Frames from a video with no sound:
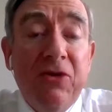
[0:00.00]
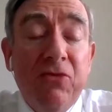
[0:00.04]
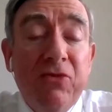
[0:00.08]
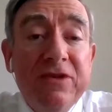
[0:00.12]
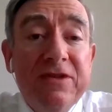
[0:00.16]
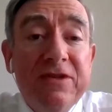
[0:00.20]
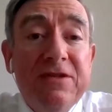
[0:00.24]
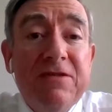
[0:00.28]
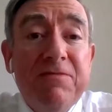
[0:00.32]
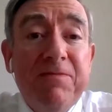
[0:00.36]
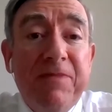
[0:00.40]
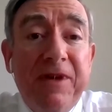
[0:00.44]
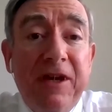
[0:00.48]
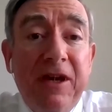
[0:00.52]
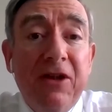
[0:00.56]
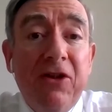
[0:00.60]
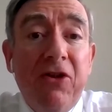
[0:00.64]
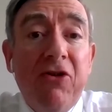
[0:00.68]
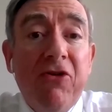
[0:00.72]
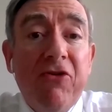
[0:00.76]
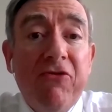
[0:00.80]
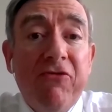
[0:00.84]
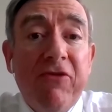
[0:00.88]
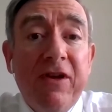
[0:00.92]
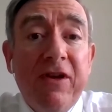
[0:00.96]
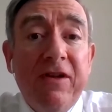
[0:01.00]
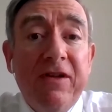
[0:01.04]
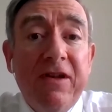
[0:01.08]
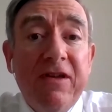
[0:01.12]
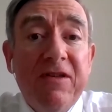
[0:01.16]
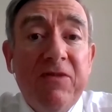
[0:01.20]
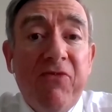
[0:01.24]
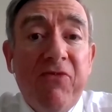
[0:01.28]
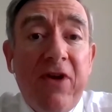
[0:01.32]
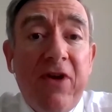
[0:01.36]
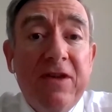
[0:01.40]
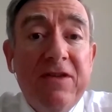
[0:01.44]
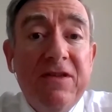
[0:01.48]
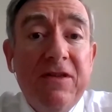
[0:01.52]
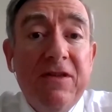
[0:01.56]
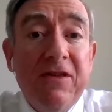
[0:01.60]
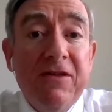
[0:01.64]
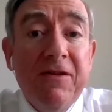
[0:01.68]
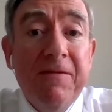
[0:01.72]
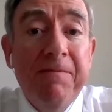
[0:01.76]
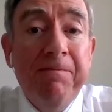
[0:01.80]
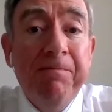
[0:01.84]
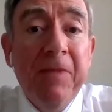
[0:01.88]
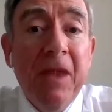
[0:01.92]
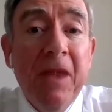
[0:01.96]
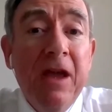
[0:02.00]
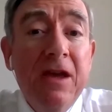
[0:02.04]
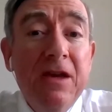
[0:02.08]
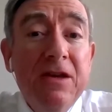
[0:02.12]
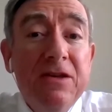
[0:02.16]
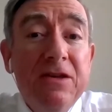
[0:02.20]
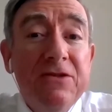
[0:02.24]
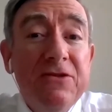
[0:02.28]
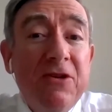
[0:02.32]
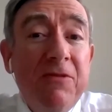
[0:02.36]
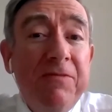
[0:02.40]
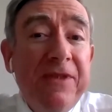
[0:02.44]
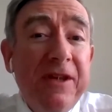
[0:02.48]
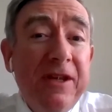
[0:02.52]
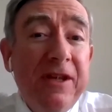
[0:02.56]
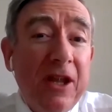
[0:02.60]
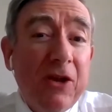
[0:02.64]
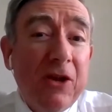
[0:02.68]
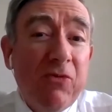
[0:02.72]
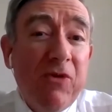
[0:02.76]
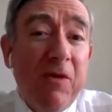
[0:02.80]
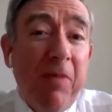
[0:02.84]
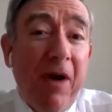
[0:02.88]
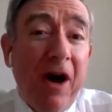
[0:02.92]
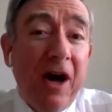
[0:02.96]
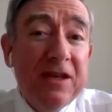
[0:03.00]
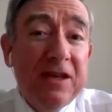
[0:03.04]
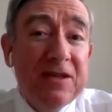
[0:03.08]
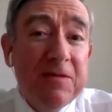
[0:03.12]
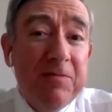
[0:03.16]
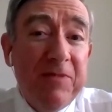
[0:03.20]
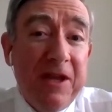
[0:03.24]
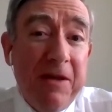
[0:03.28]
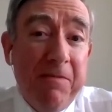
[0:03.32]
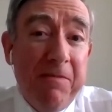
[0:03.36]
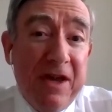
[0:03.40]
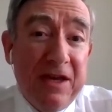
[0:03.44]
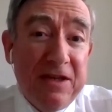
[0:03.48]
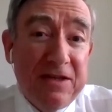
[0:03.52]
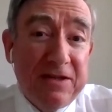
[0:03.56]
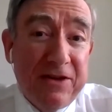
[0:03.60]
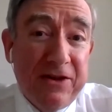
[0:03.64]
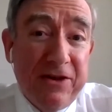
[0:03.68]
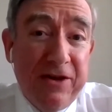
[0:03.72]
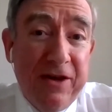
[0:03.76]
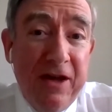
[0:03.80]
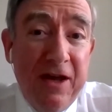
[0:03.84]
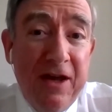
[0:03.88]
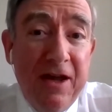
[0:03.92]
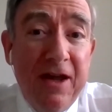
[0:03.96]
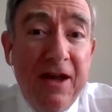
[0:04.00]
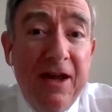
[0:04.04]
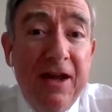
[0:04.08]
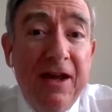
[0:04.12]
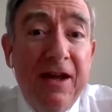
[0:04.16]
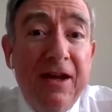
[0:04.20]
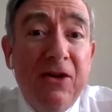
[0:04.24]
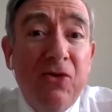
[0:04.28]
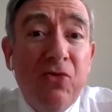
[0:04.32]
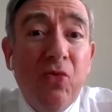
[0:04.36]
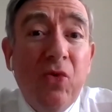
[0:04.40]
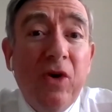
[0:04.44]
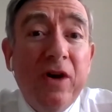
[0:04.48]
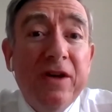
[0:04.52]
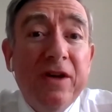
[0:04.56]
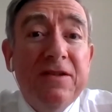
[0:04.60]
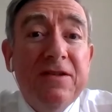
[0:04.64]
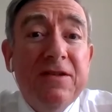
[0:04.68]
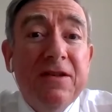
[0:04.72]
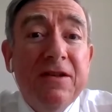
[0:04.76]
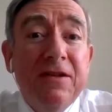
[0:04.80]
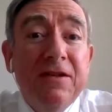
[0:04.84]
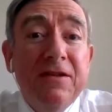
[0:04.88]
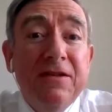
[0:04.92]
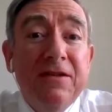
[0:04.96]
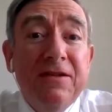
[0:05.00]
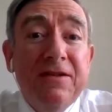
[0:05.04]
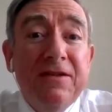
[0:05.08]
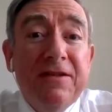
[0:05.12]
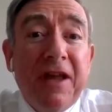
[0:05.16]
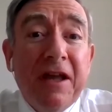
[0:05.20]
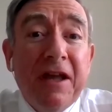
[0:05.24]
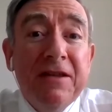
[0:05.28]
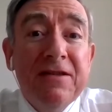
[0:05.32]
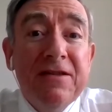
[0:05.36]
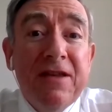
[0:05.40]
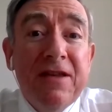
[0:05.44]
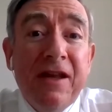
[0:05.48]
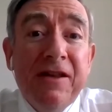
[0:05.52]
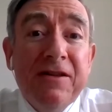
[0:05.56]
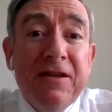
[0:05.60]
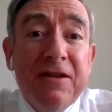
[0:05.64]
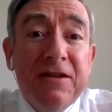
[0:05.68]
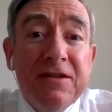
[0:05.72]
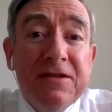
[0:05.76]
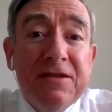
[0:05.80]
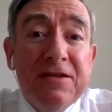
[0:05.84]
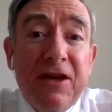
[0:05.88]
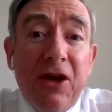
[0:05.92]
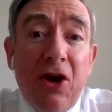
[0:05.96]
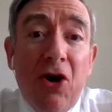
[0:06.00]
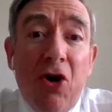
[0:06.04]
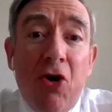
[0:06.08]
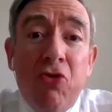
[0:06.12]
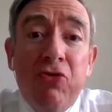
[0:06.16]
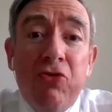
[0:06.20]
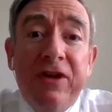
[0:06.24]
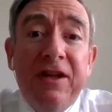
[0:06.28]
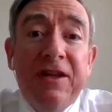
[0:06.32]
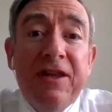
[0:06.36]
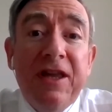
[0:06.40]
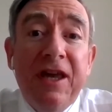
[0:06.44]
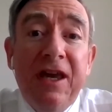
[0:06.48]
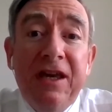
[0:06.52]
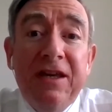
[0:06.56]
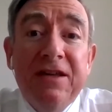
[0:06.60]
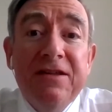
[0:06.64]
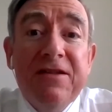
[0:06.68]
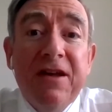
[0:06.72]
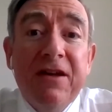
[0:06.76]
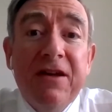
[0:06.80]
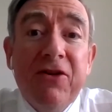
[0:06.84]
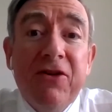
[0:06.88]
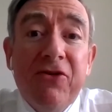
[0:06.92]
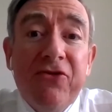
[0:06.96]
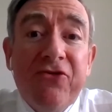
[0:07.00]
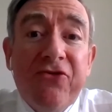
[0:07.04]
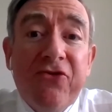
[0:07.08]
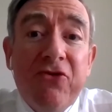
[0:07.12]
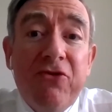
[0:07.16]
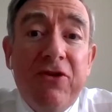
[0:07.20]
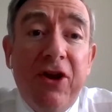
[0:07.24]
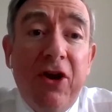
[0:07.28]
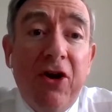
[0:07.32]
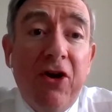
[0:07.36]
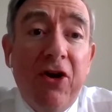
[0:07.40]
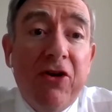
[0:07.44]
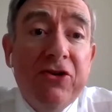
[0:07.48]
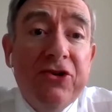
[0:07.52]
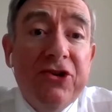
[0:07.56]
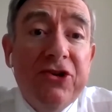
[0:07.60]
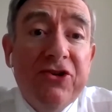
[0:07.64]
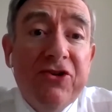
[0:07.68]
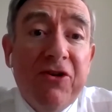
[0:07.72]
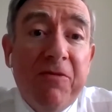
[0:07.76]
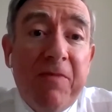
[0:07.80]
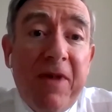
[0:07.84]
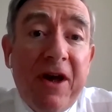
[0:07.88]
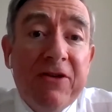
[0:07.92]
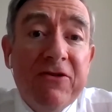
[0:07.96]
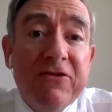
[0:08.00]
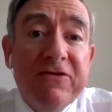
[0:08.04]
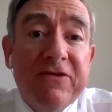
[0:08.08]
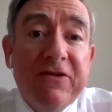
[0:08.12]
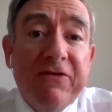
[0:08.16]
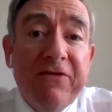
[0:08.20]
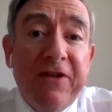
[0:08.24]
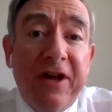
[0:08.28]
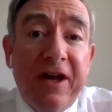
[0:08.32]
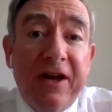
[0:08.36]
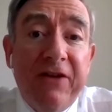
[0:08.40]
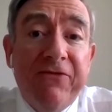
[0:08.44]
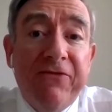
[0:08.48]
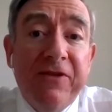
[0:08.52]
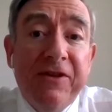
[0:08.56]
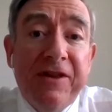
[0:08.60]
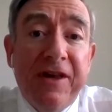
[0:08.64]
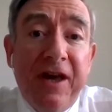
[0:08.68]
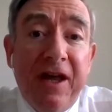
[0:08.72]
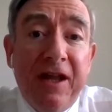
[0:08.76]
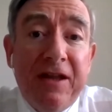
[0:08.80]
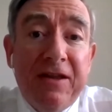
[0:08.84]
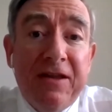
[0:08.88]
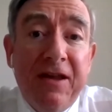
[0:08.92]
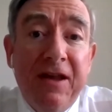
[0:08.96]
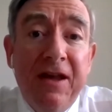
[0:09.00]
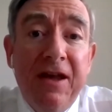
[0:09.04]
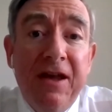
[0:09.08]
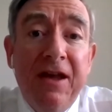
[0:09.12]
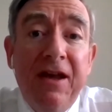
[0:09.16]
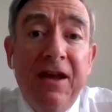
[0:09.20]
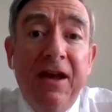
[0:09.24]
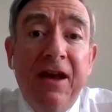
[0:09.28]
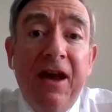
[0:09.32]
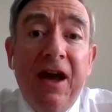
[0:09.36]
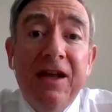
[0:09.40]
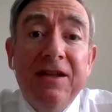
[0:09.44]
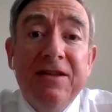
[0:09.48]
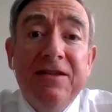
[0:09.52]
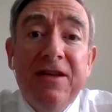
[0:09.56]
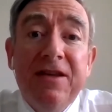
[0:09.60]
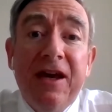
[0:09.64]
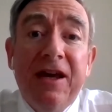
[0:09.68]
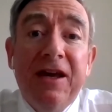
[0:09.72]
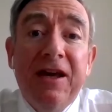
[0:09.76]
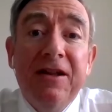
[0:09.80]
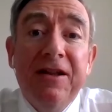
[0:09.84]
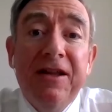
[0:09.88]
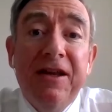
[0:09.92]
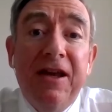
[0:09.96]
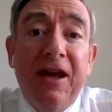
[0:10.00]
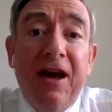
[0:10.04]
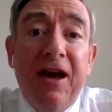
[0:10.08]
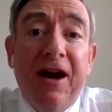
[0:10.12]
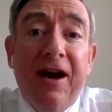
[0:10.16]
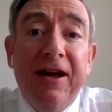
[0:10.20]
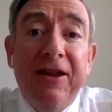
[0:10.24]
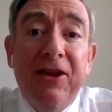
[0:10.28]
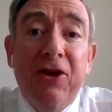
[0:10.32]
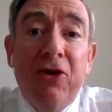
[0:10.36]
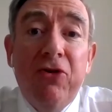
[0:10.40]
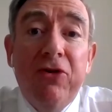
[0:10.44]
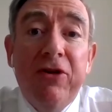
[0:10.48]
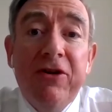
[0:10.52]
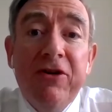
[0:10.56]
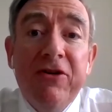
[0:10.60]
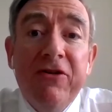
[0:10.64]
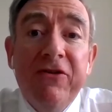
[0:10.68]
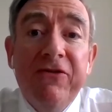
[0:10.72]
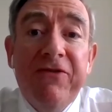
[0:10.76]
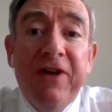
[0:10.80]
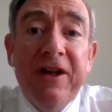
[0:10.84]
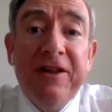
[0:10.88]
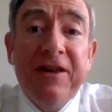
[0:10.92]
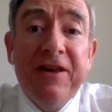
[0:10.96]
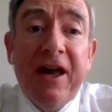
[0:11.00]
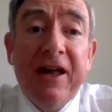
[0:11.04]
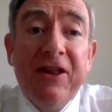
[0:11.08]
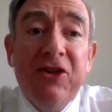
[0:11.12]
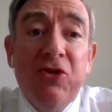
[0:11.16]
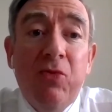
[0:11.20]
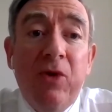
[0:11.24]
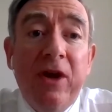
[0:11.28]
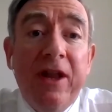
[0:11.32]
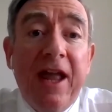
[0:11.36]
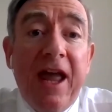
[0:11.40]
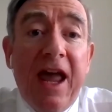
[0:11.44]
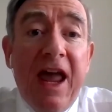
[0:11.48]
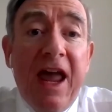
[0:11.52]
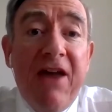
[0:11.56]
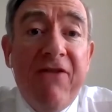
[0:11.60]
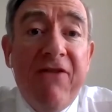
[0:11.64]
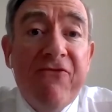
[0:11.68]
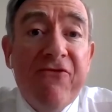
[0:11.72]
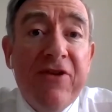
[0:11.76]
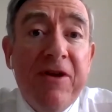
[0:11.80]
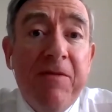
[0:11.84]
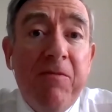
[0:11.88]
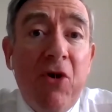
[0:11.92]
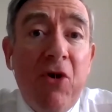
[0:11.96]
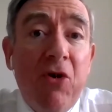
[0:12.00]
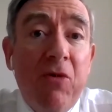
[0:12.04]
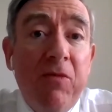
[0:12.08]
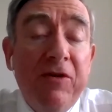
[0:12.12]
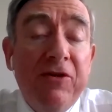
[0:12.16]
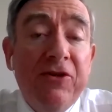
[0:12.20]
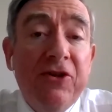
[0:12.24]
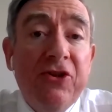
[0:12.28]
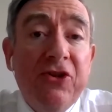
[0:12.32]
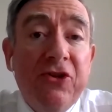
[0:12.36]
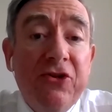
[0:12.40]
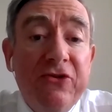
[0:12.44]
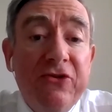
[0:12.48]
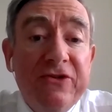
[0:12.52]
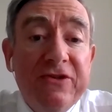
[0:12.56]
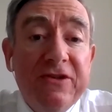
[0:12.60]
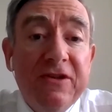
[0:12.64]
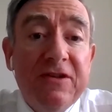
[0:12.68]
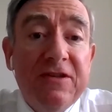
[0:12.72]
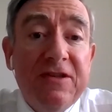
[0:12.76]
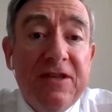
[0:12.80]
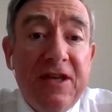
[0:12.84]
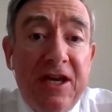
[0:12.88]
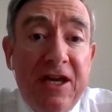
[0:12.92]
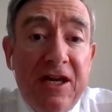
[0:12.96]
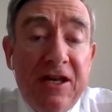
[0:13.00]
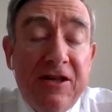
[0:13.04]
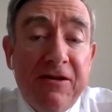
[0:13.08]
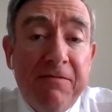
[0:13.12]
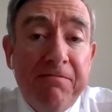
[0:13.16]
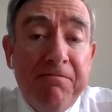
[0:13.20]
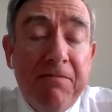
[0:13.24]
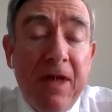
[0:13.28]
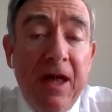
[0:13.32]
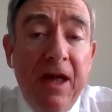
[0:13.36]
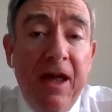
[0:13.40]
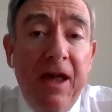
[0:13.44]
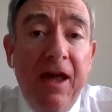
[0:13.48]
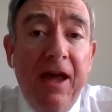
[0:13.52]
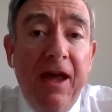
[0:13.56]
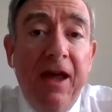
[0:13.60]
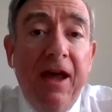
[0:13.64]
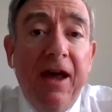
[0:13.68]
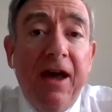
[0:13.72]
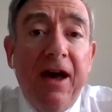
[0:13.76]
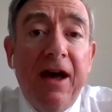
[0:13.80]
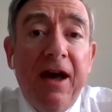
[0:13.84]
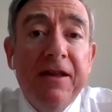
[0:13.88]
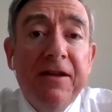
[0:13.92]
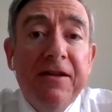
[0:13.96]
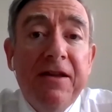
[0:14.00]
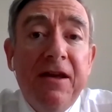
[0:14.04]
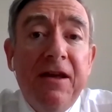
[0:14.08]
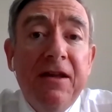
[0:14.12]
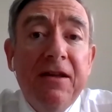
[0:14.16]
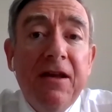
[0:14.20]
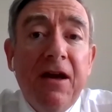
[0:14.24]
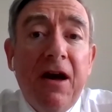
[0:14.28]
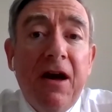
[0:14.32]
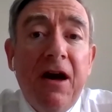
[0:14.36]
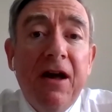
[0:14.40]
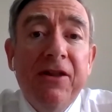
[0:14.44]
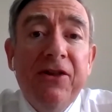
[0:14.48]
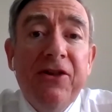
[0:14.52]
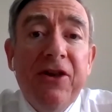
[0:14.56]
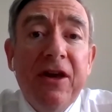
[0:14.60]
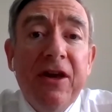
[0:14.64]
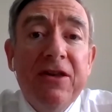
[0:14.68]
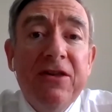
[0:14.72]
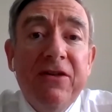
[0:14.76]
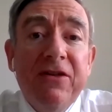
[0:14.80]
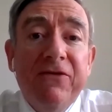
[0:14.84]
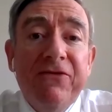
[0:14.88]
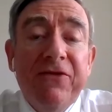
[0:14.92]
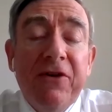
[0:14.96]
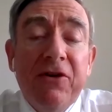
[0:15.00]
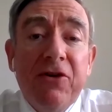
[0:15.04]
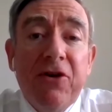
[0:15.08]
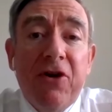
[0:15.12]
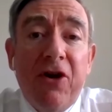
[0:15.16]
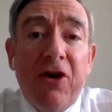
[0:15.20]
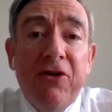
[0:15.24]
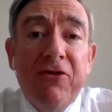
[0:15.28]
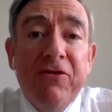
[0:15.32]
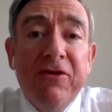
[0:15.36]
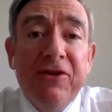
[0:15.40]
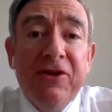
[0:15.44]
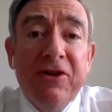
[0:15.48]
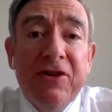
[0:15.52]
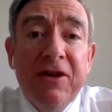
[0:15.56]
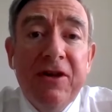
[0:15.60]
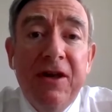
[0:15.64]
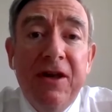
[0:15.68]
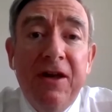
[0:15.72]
was being inaugurated as president. Something that we possibly missed was that sentence: the only things that are truly urgent are matters of life and death. And secondly, I no longer felt I had to win every moment to succeed. And I think in the context of our current